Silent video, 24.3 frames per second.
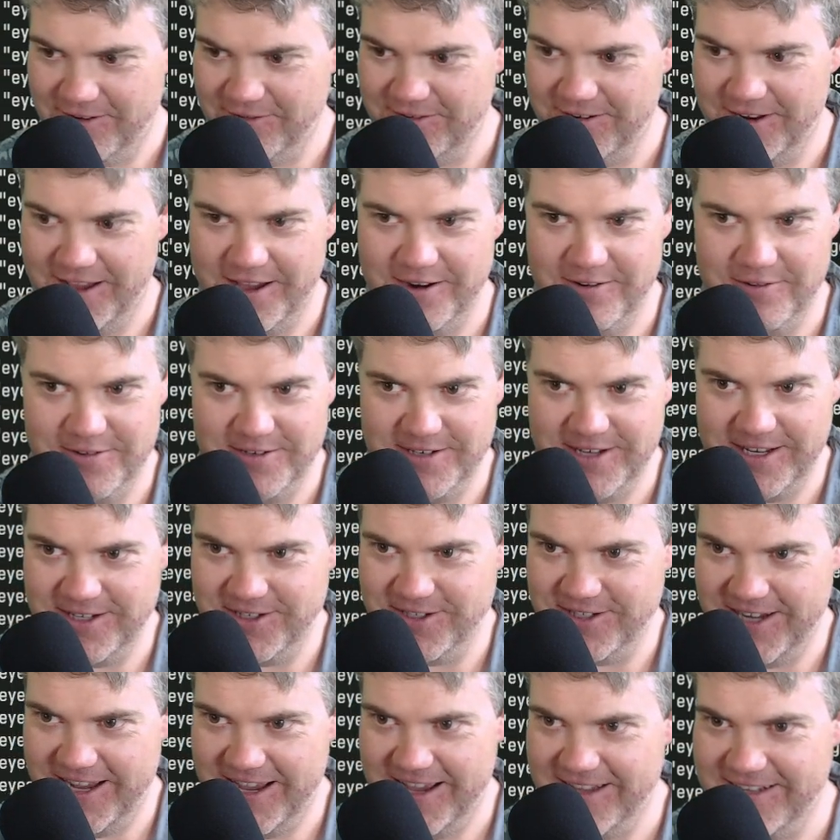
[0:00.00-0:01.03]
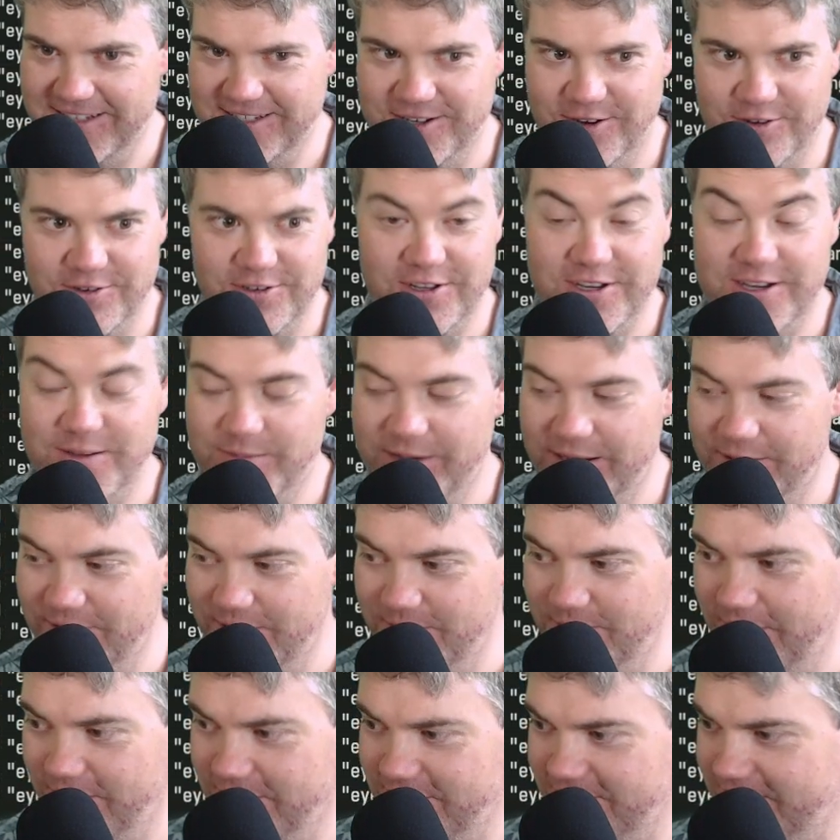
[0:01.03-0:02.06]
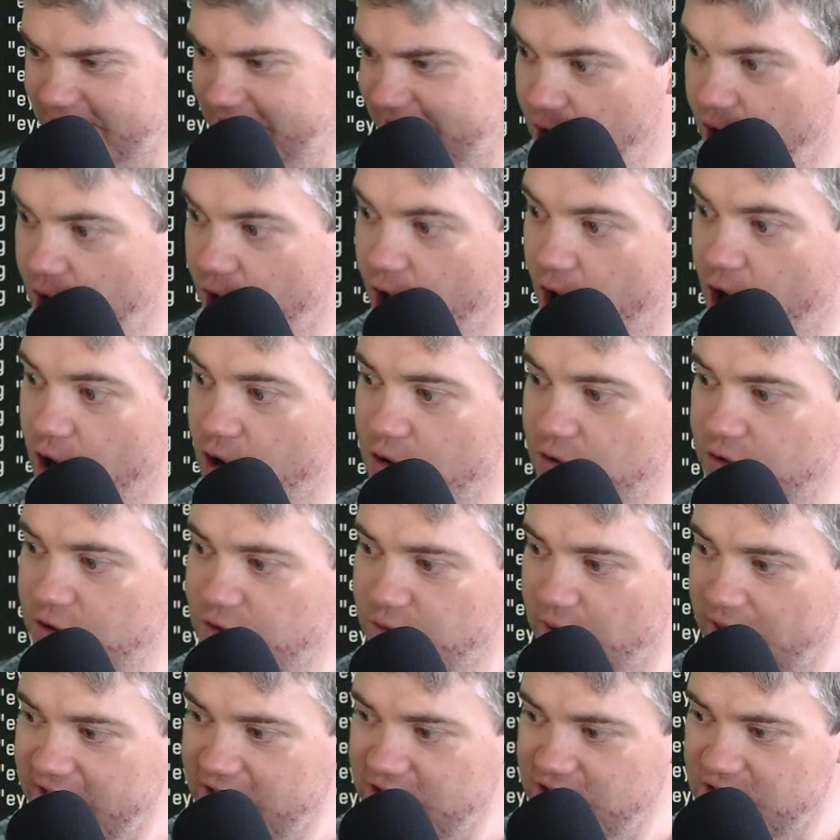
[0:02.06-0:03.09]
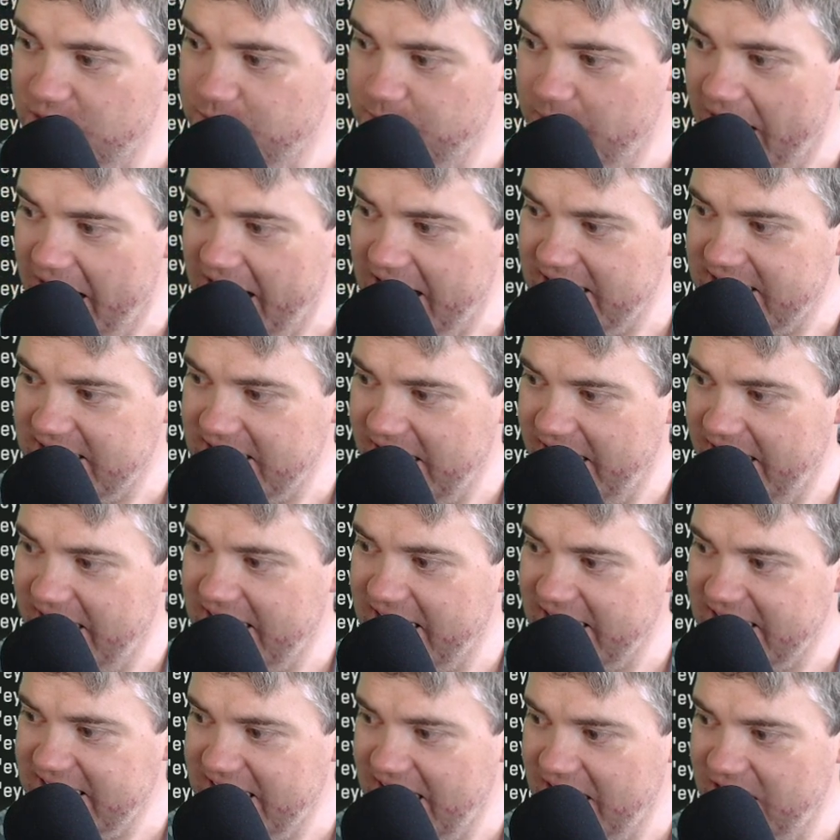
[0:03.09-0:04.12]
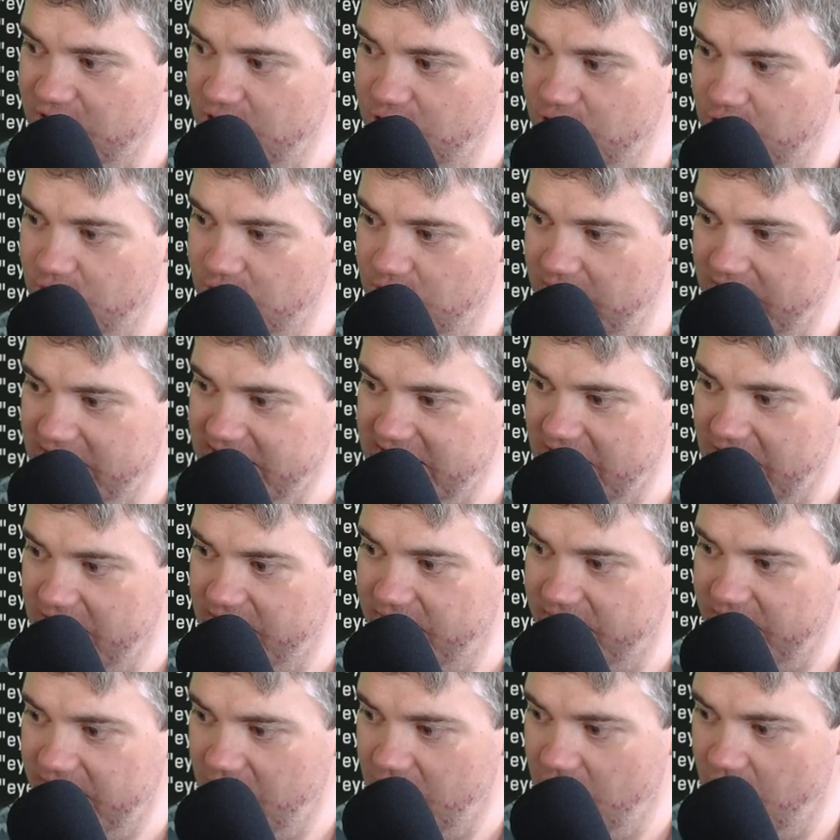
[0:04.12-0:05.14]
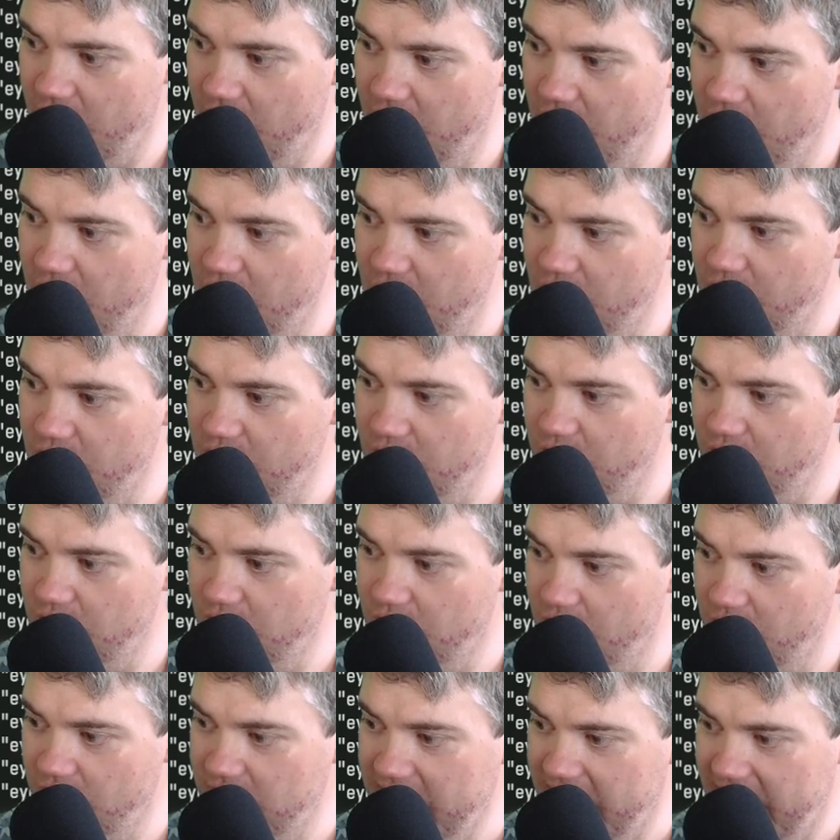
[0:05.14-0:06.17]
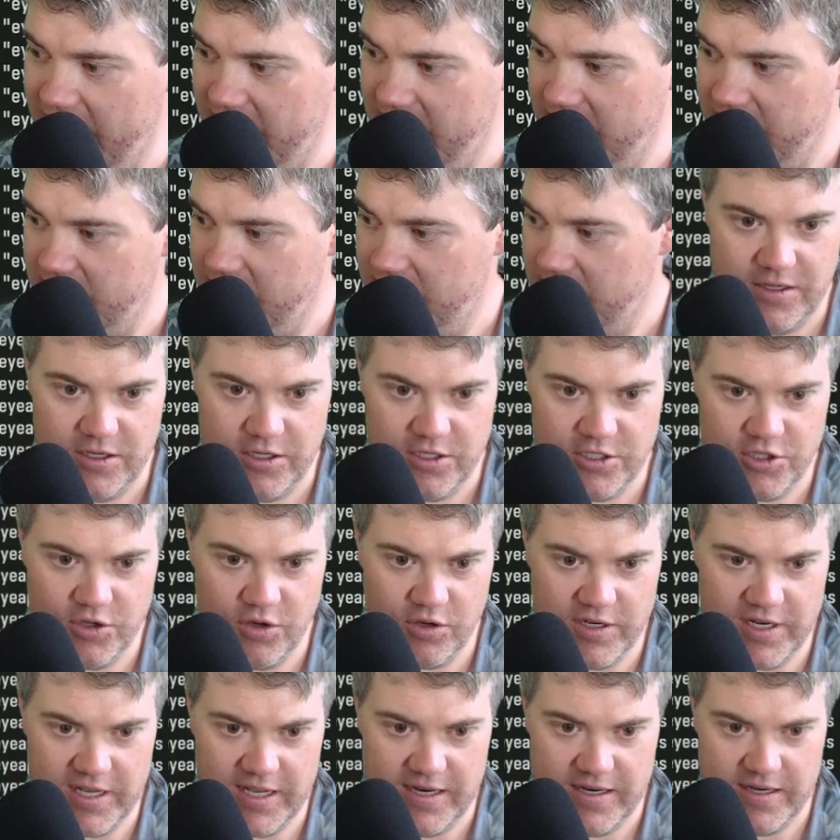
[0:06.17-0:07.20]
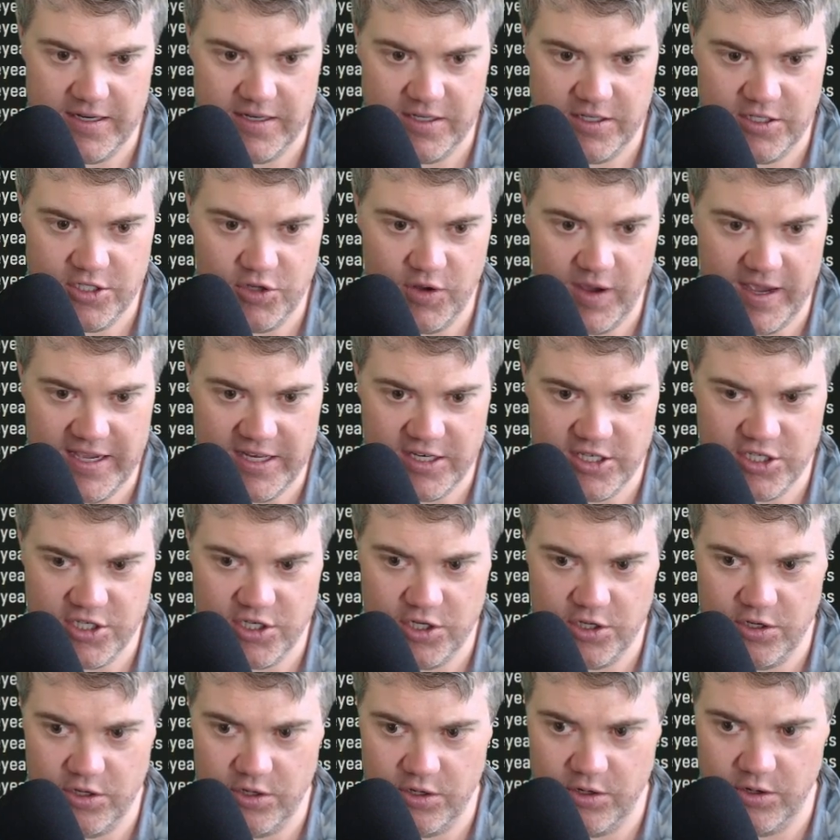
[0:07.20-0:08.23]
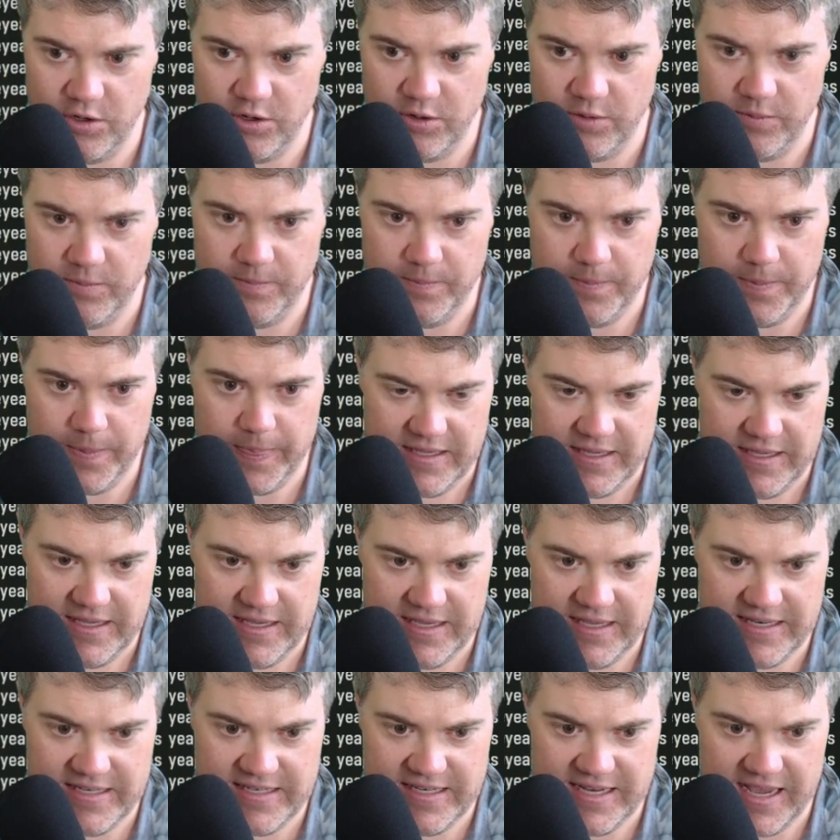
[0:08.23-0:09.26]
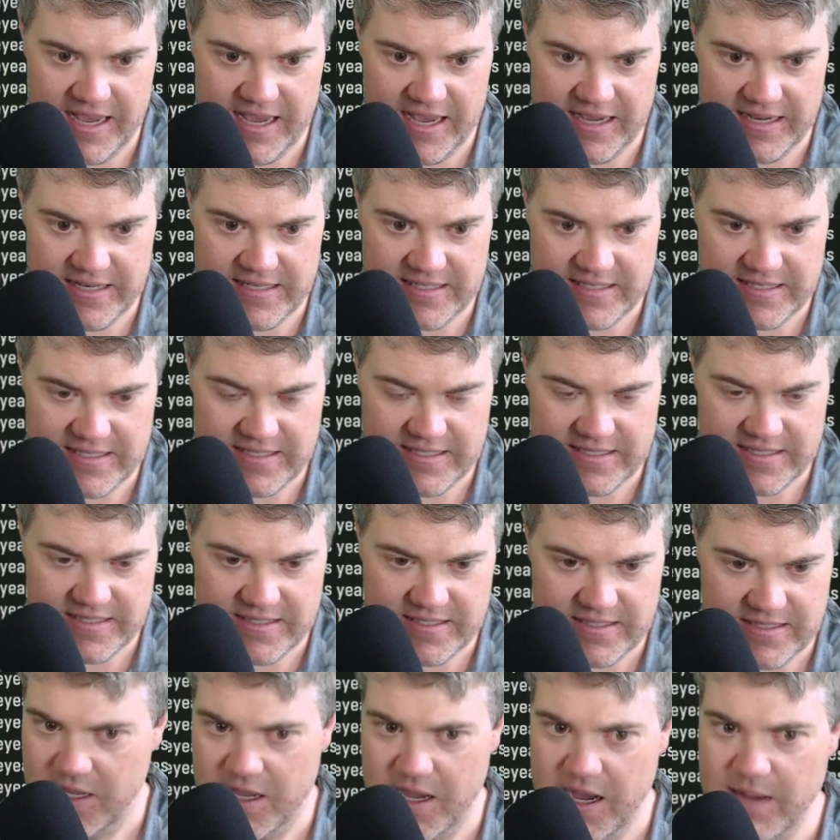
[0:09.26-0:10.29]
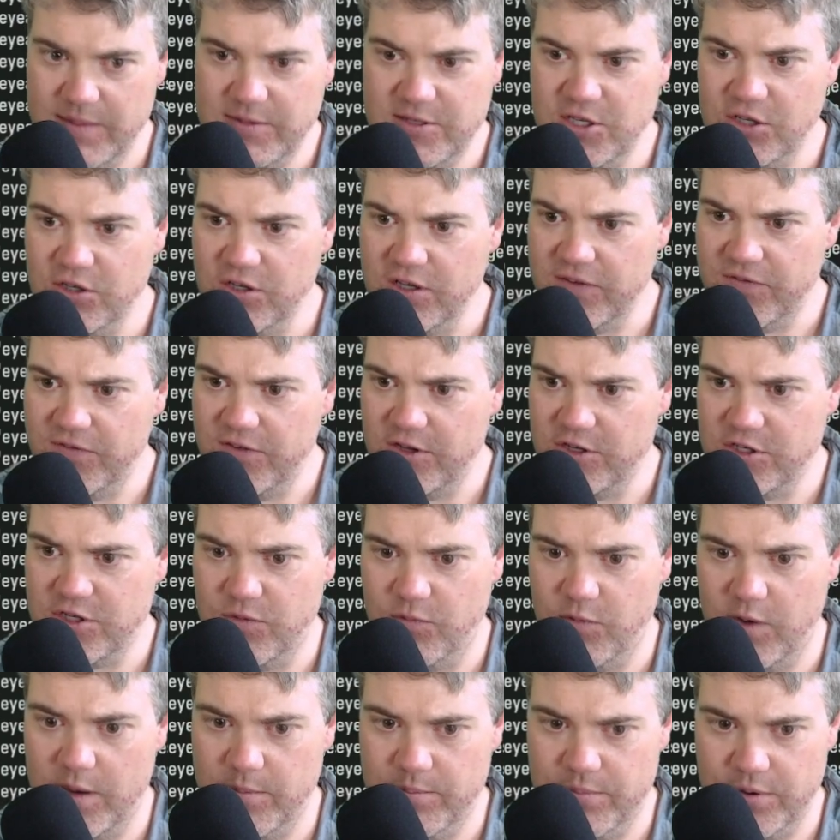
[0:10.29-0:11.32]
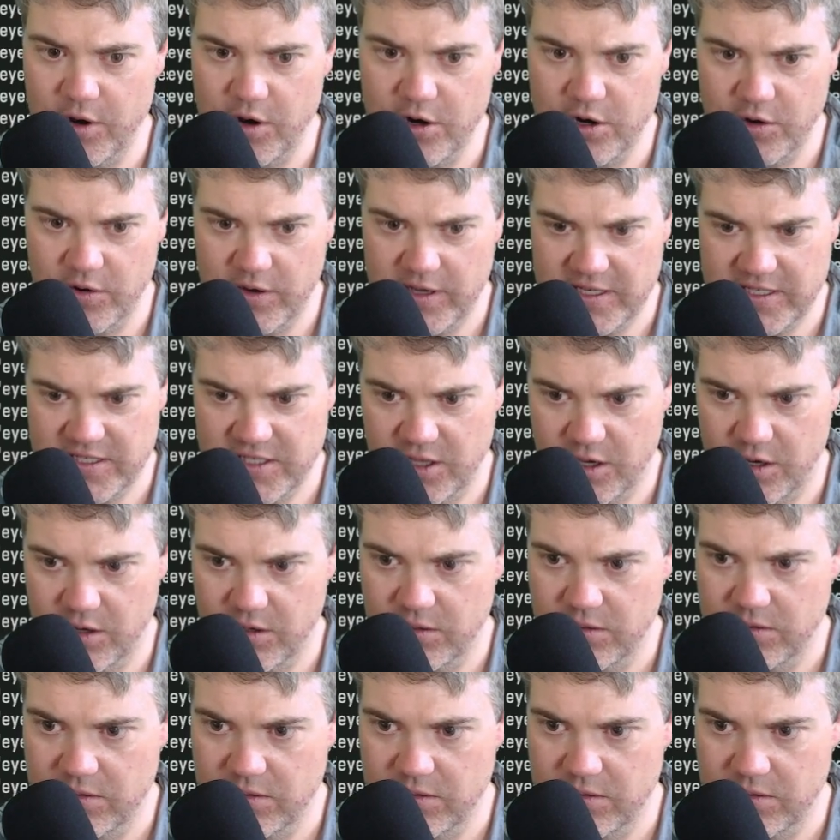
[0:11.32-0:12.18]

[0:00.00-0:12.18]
don't touch JS. Don't look at my repos. Oh, so I can just pass index state new instead of, oh, okay. So hold on. So I can just do index. I'm still confused of what proto is though.